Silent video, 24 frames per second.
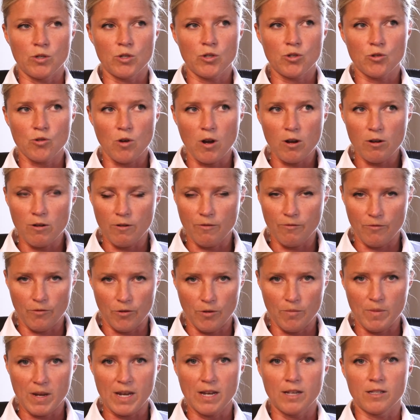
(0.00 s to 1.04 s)
a struggle
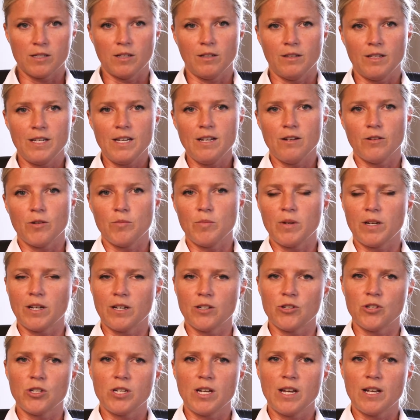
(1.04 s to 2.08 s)
for me as a leader
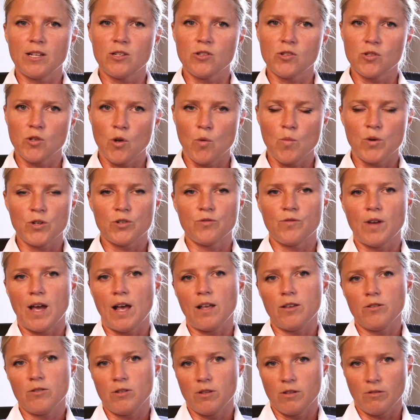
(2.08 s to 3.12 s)
because she had so much
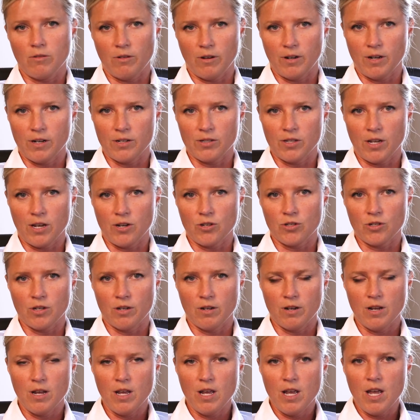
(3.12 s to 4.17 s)
value to the
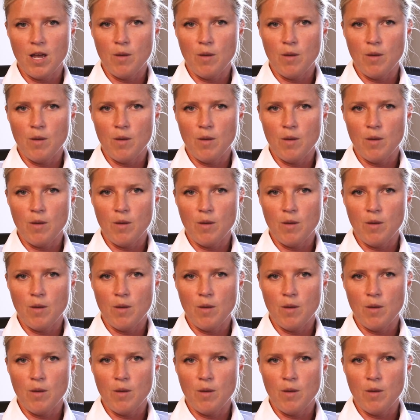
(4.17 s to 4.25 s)
organization,